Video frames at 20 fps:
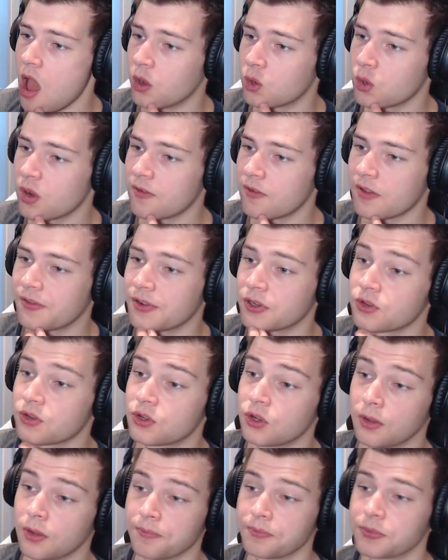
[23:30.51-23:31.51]
2,500
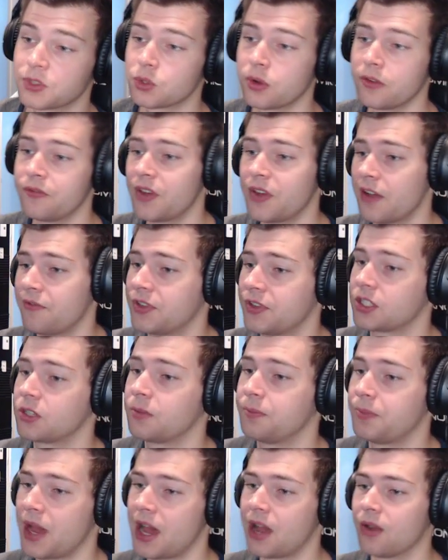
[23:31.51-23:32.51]
gold, 25
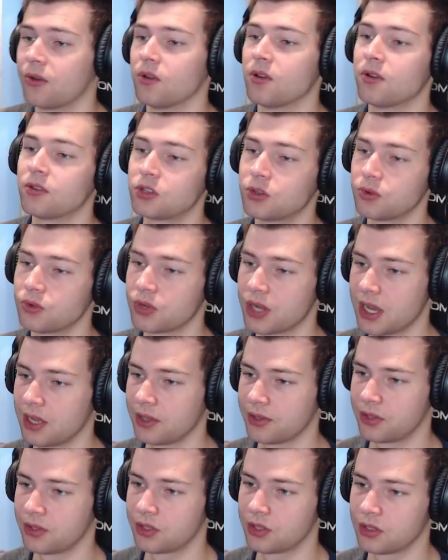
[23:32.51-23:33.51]
physical power, 200
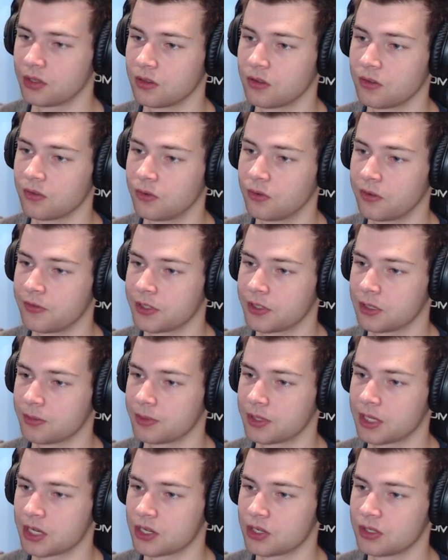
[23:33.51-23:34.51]
health, 40 physical
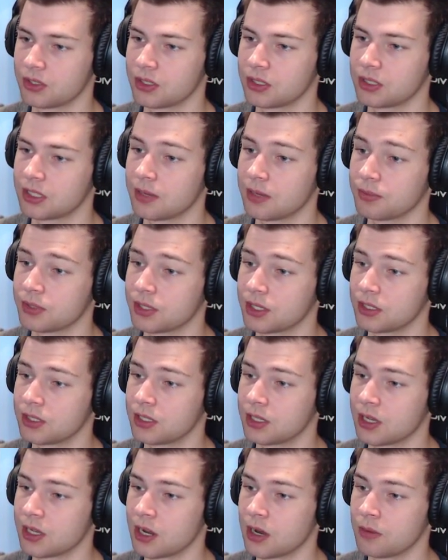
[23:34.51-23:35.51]
protections, and 10%
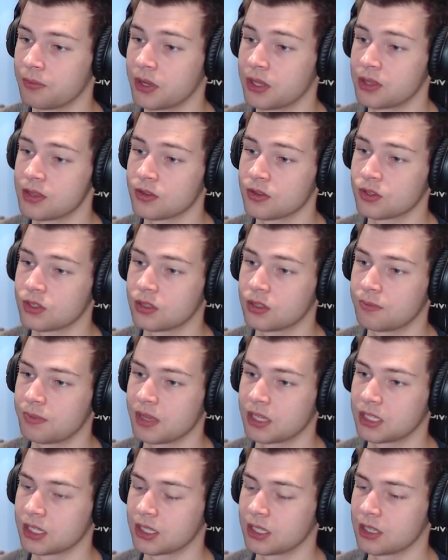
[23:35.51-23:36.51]
CDR. But there's
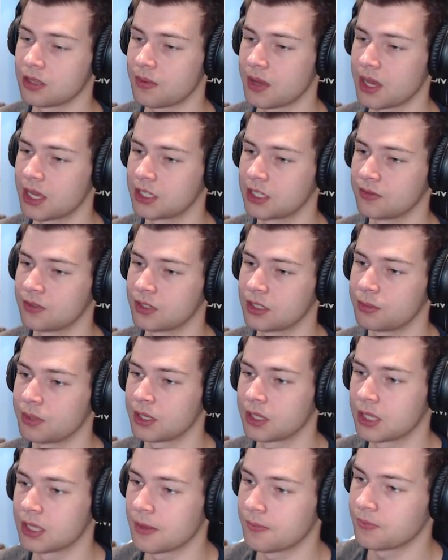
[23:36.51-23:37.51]
basically the passive is the
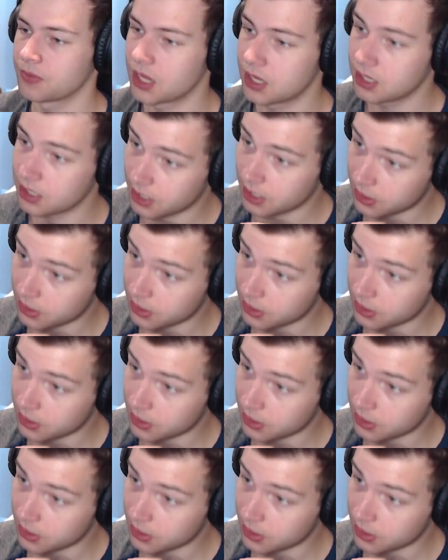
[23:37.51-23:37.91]
big thing. Any god